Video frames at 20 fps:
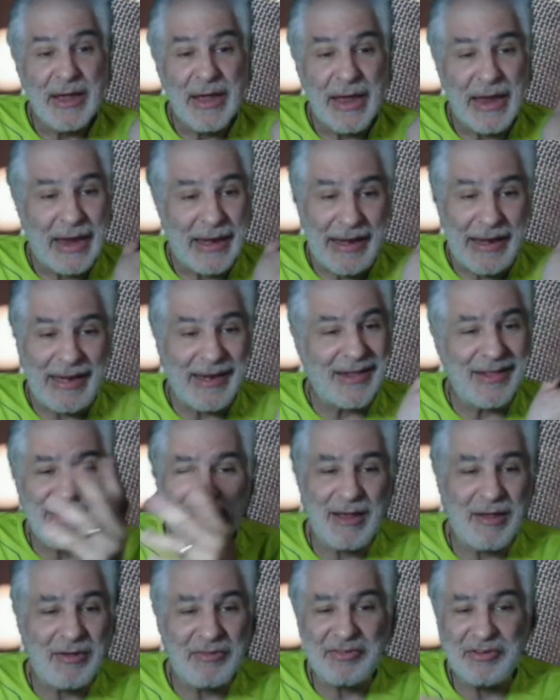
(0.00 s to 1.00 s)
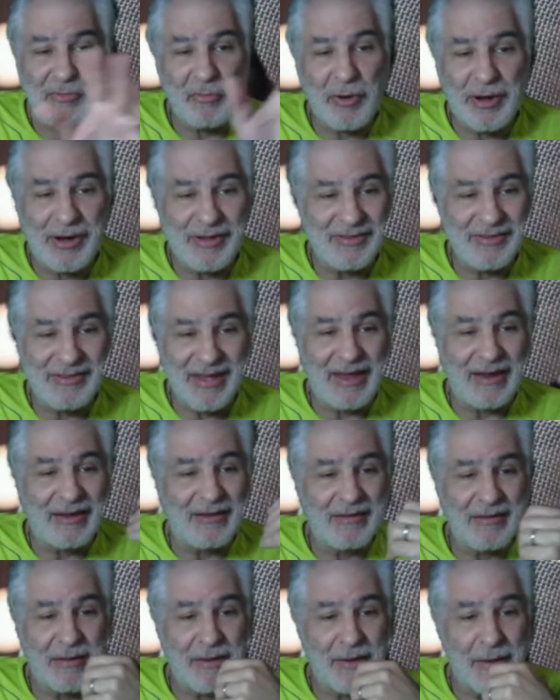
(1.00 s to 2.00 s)
and anything else you want to say
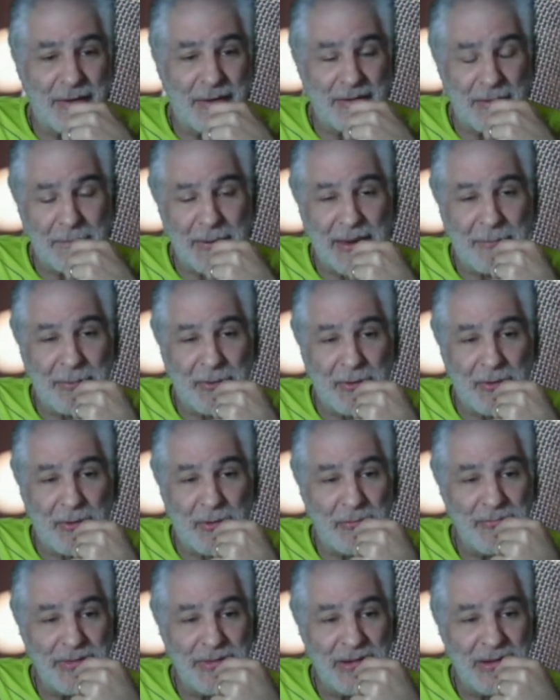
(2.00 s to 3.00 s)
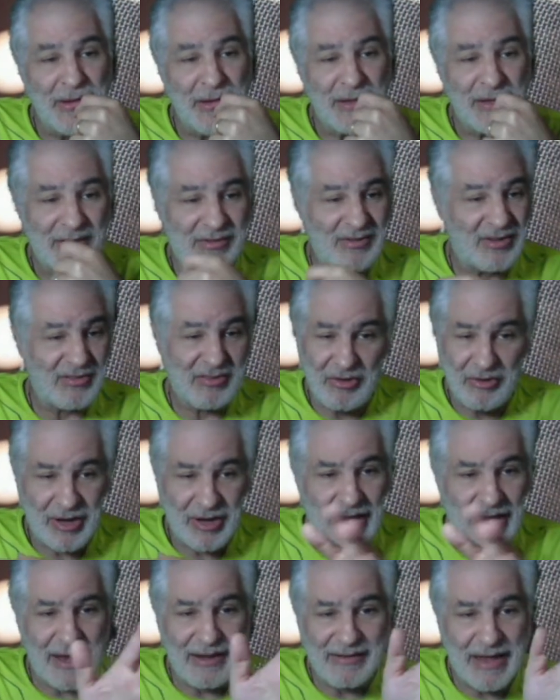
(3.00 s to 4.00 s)
to people. This is your
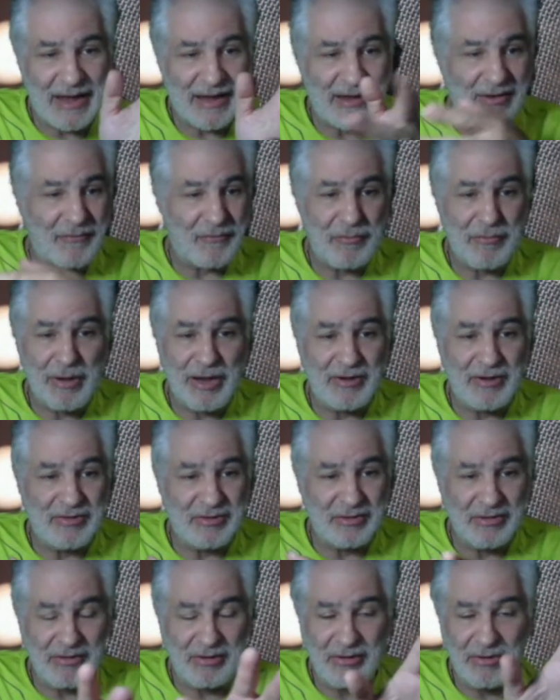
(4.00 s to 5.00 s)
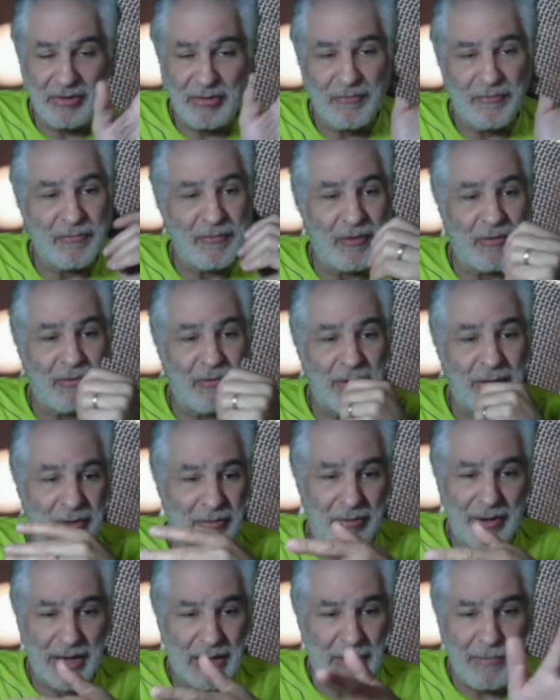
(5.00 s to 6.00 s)
contact information, your phone,
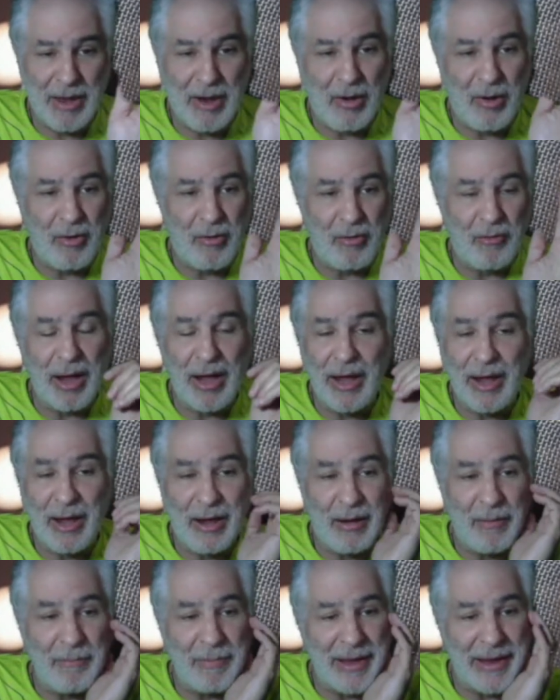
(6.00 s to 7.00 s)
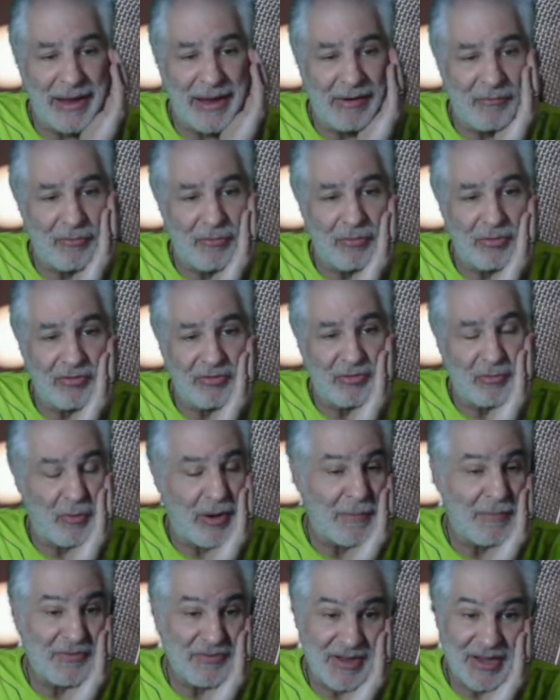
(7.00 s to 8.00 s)
your email, and of course your
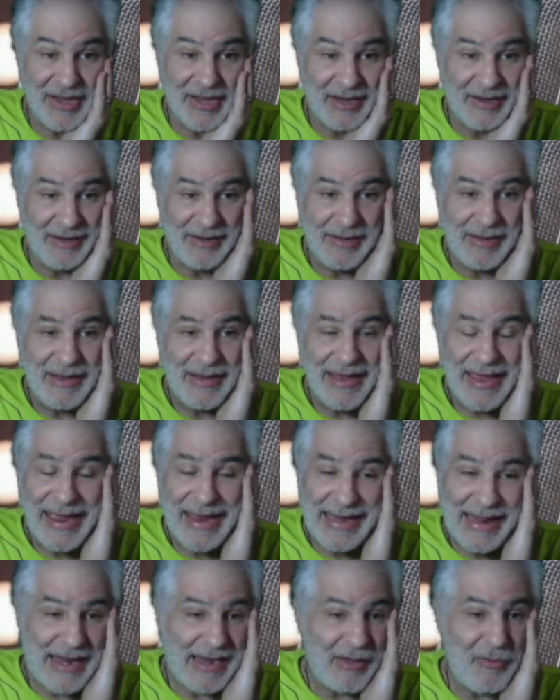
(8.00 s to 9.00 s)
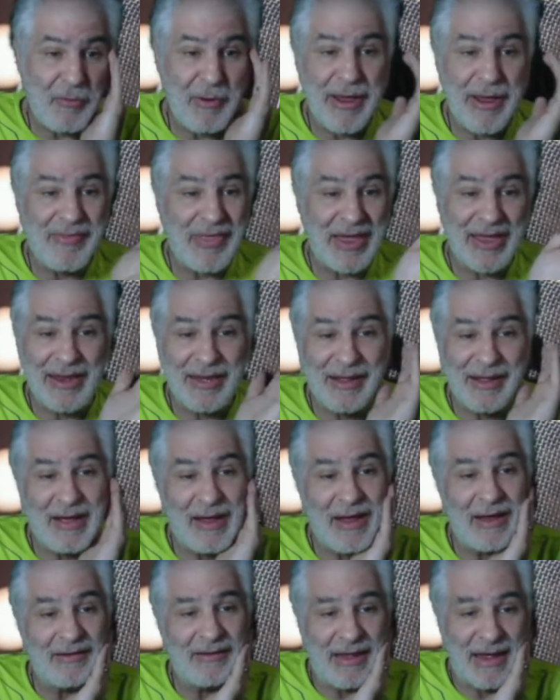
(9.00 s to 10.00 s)
website. And any way they can get in
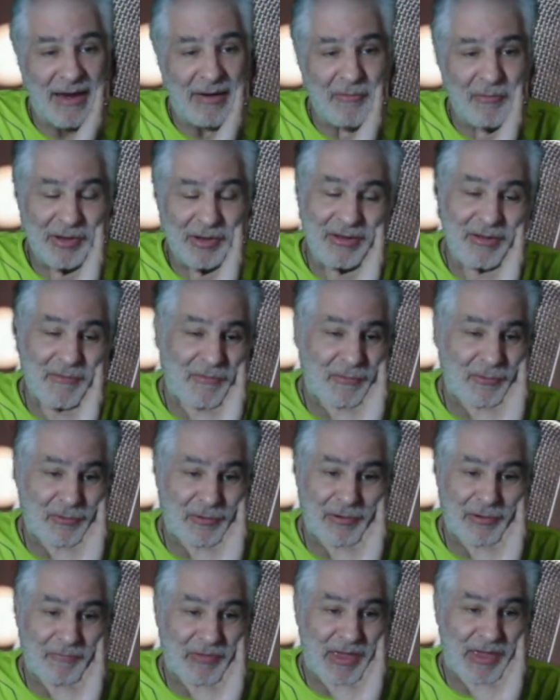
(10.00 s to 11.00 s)
contact with you for if they